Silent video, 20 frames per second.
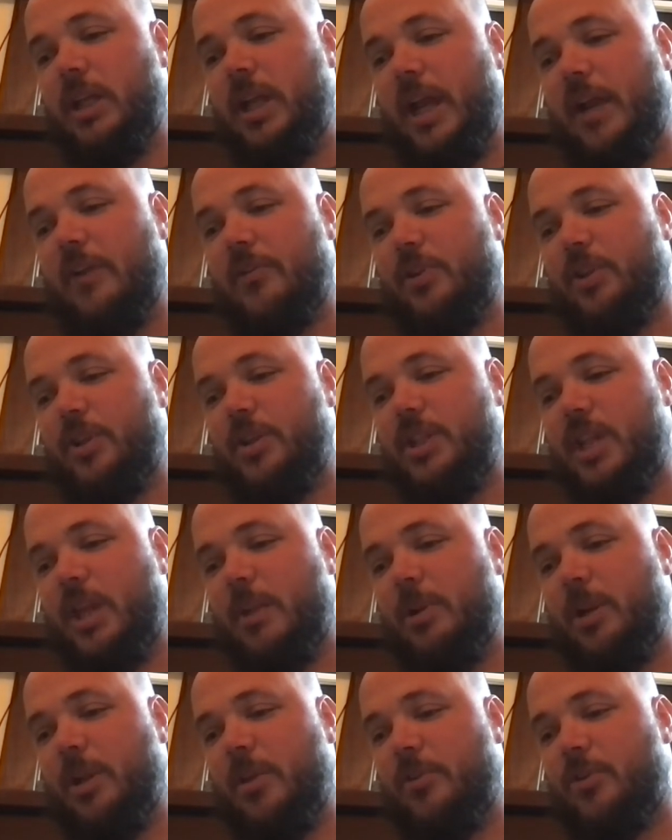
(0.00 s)
After this
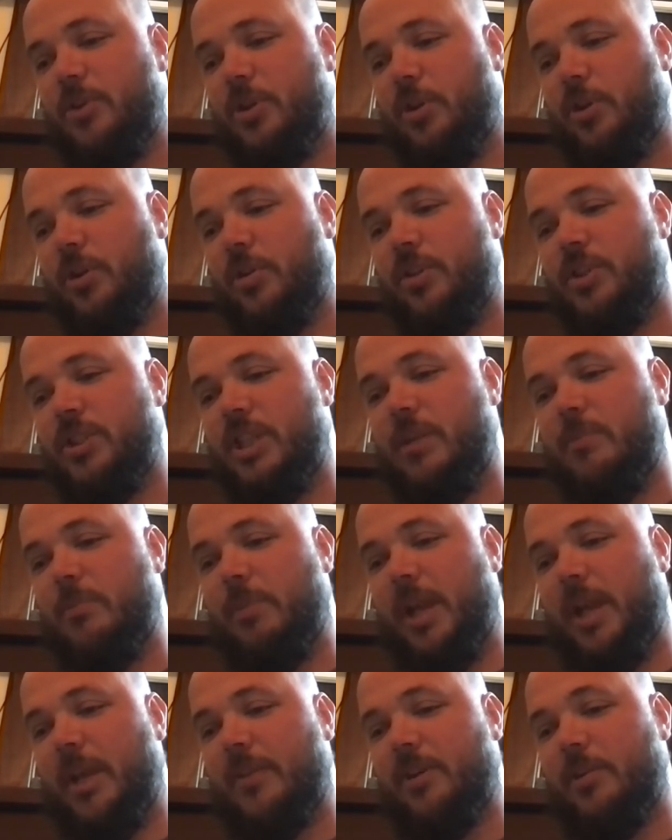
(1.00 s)
came another turn in the steam
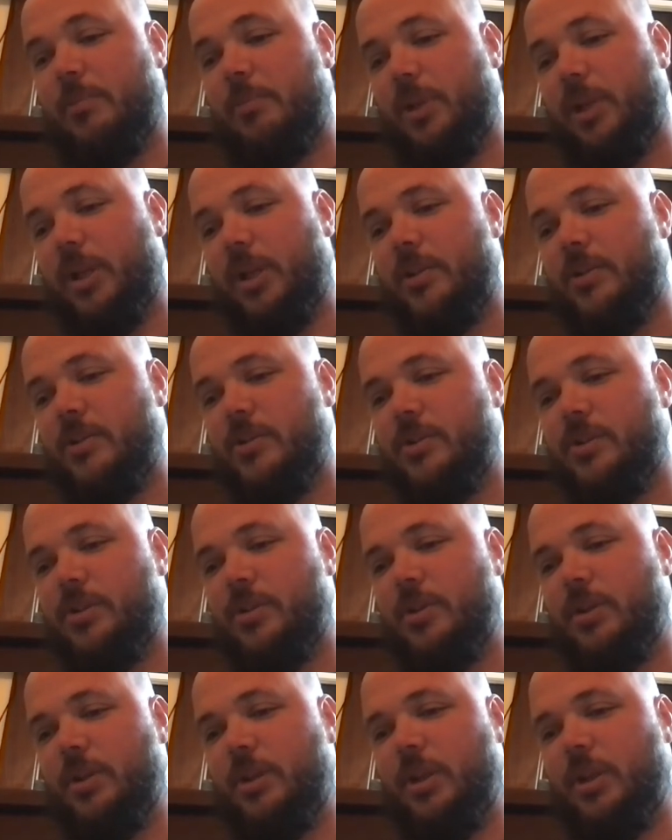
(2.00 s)
bath and a plunge.